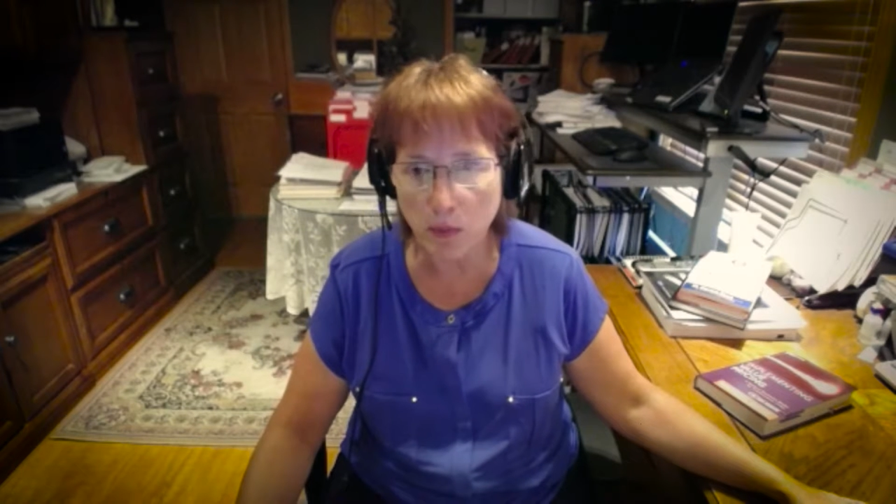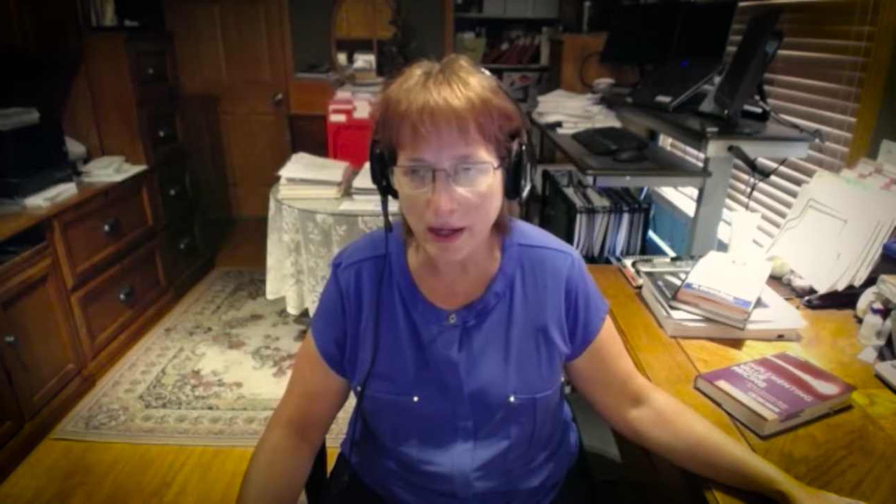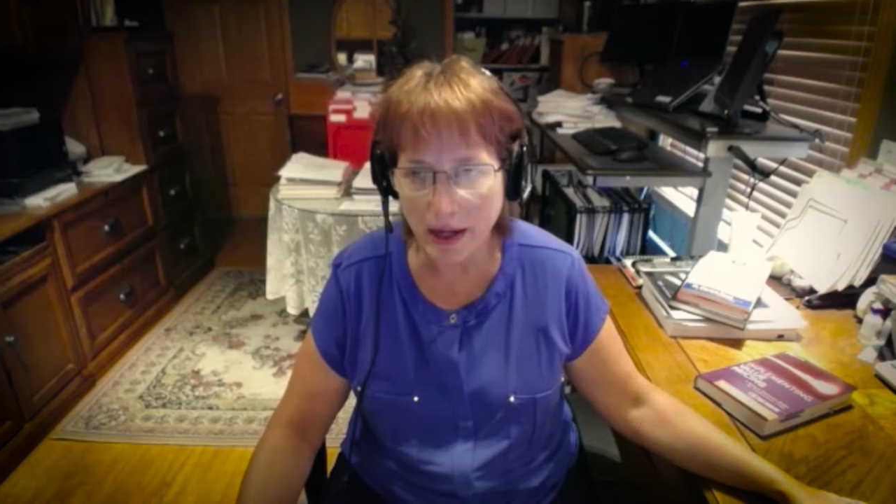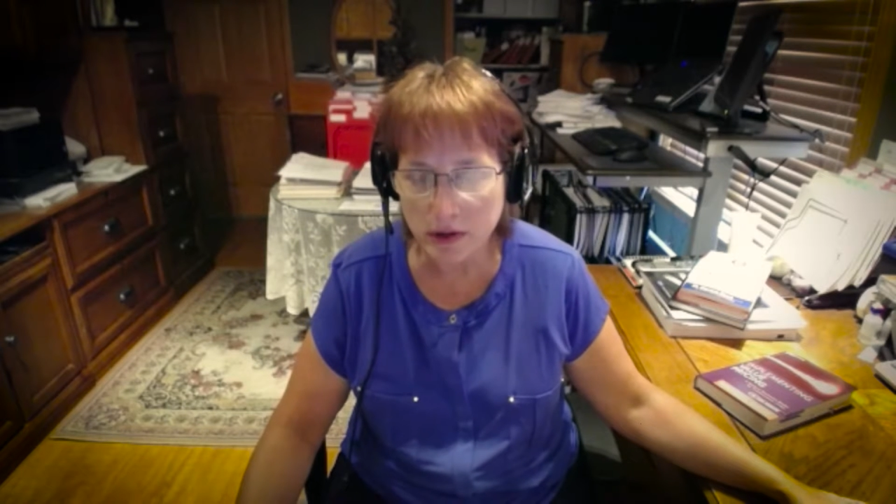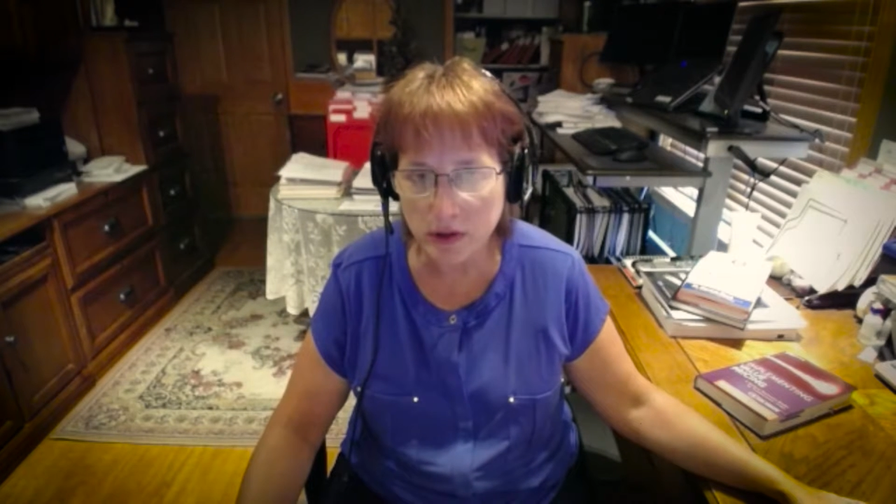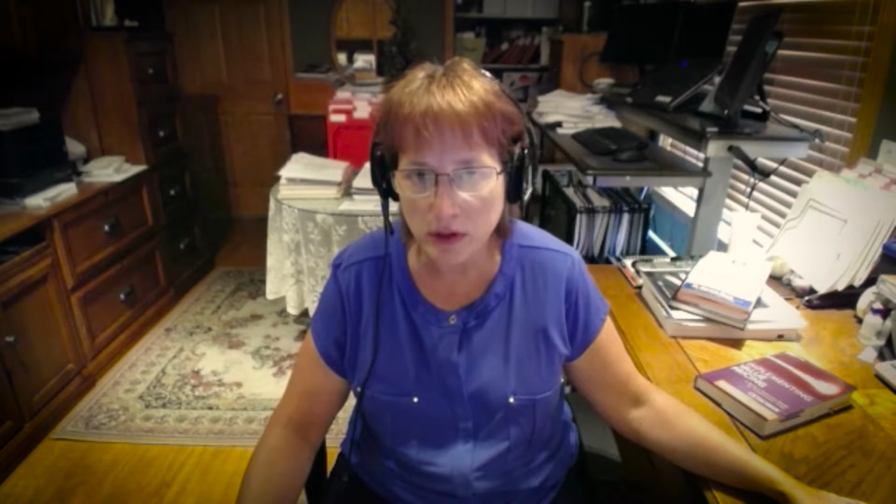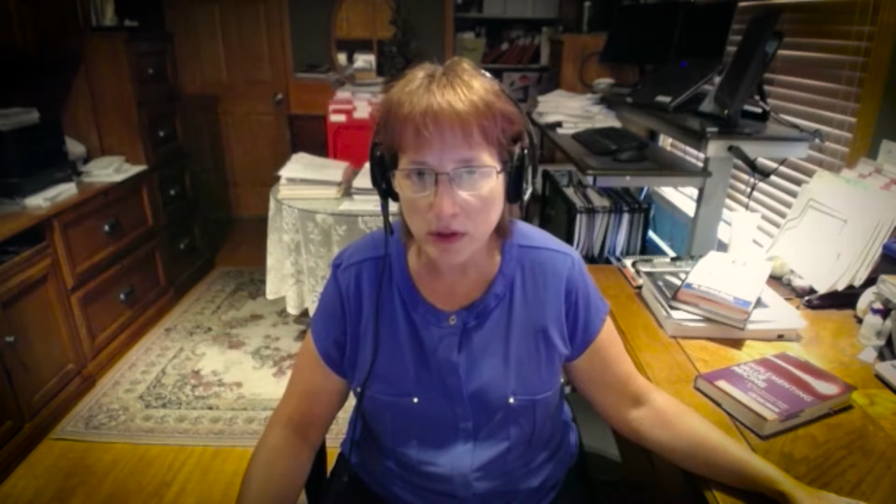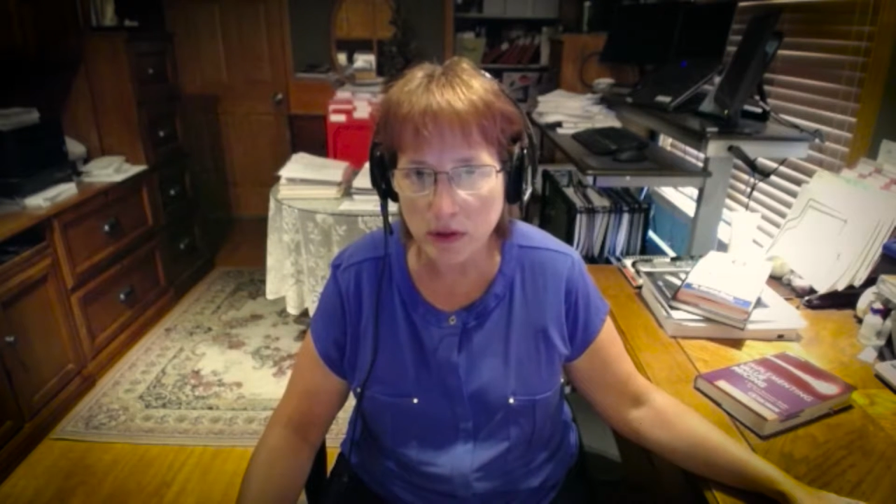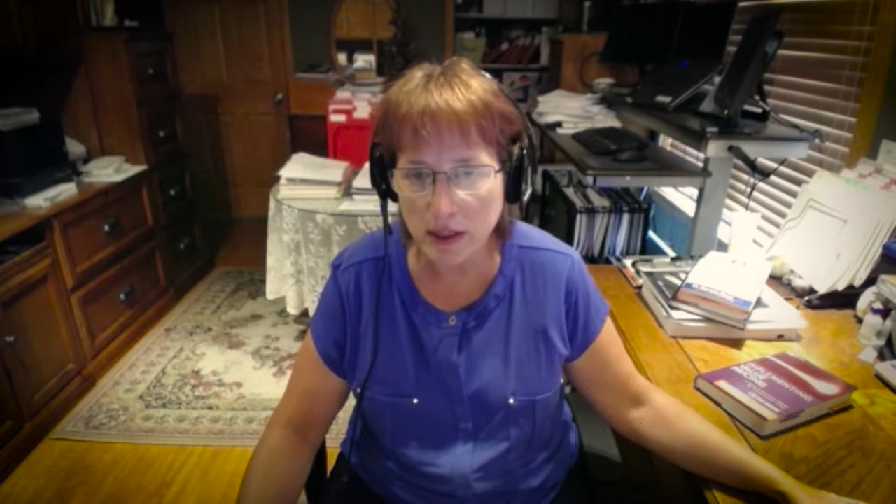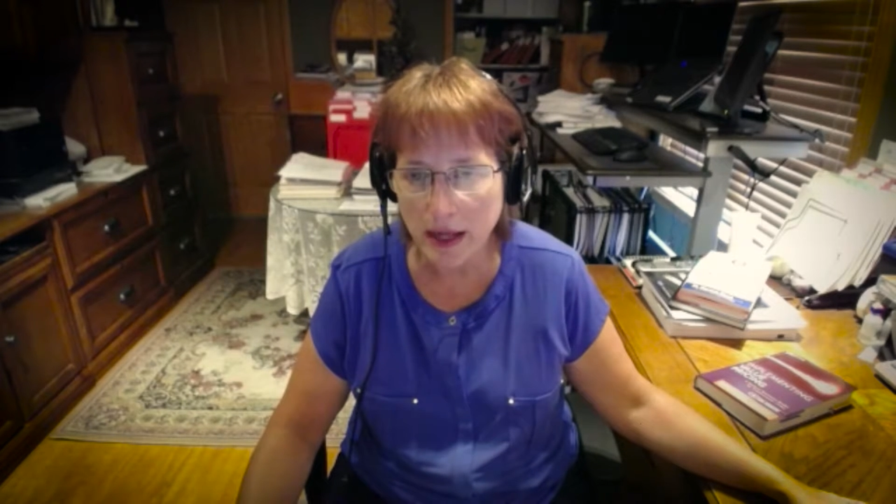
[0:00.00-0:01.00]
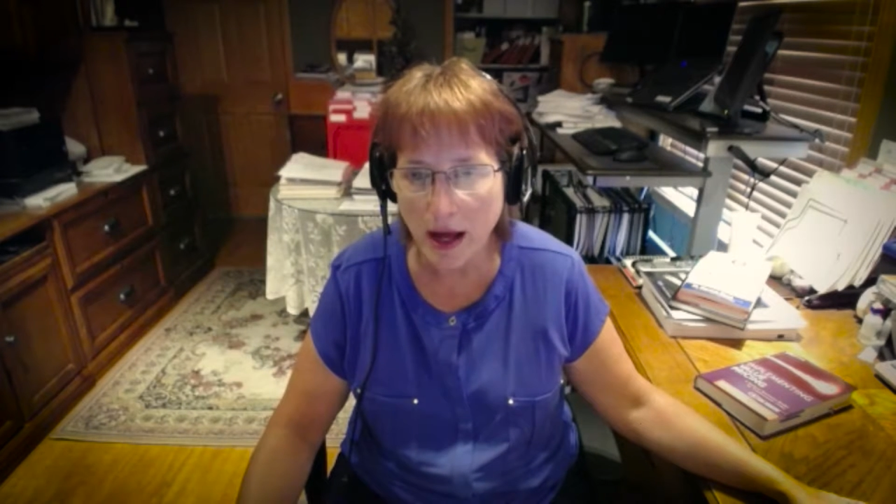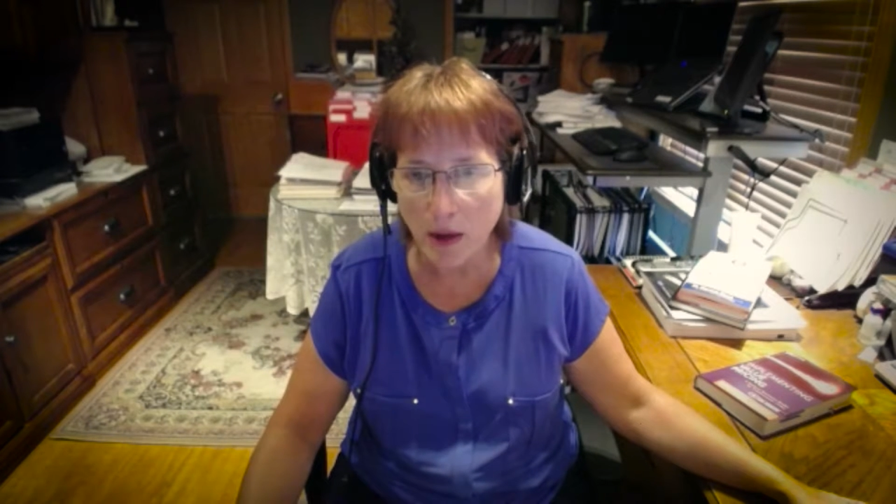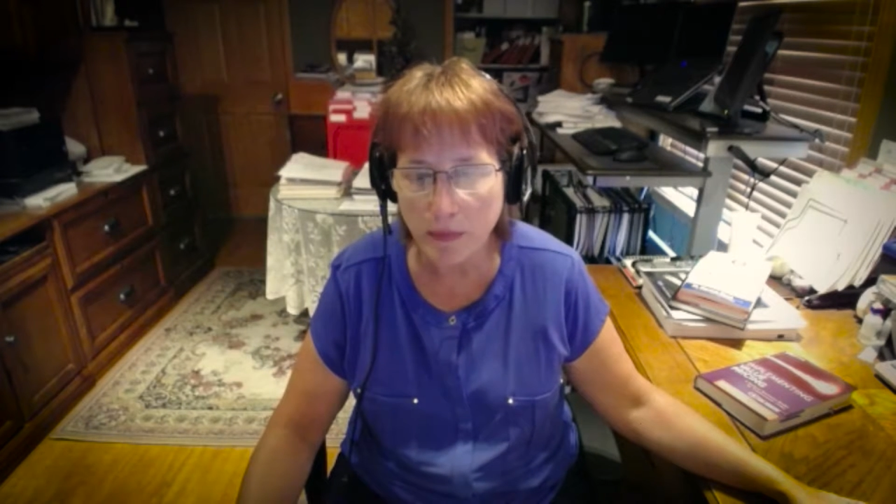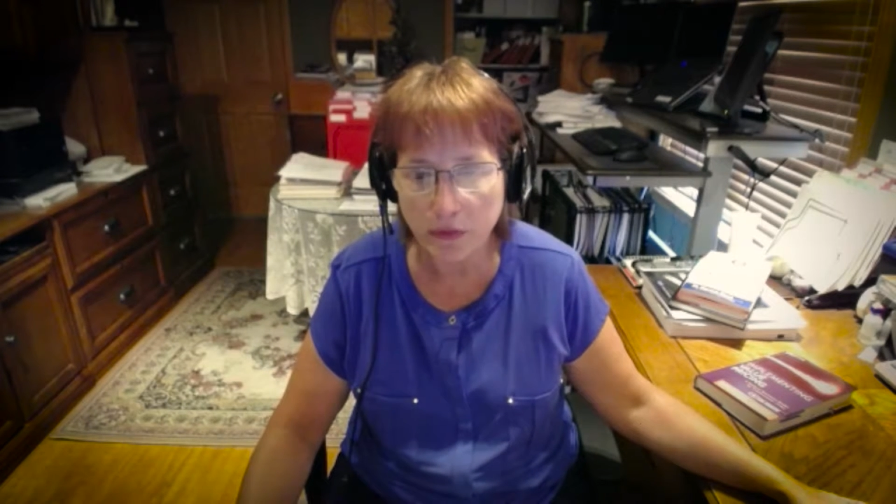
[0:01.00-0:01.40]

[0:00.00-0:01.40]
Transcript: what else do you need help